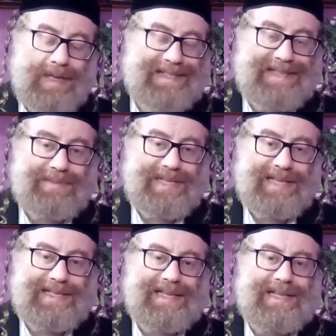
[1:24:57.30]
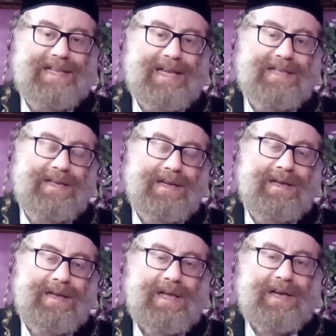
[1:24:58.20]
in some sense, he did not
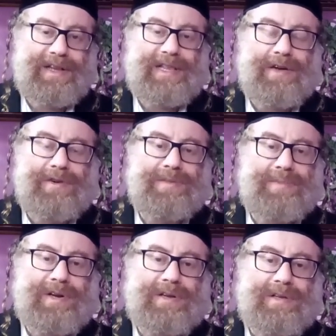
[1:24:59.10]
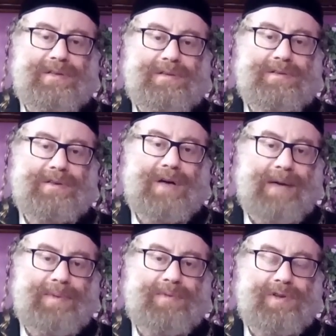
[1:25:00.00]
uh, rely on a miracle. So
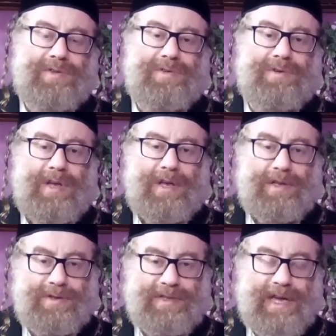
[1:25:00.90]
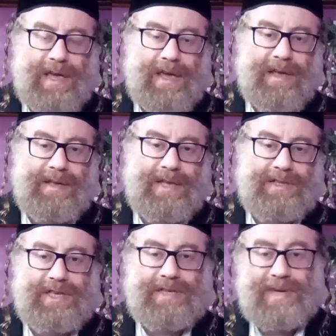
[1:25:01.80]
I'm, I'm going to, to say uh,
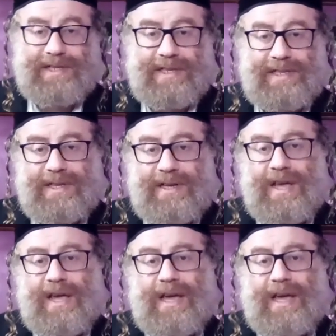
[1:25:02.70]
that she's my sister.